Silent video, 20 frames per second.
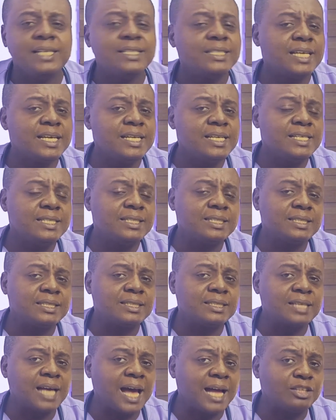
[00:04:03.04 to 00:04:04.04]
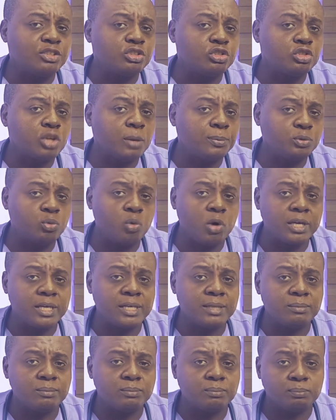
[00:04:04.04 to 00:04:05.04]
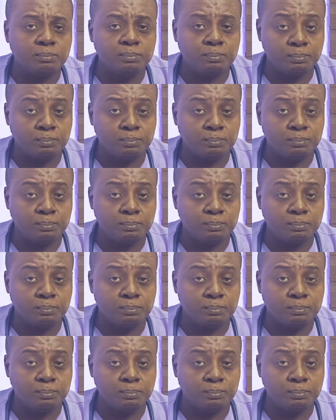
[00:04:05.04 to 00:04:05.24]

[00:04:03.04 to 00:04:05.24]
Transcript: His kidneys had stopped working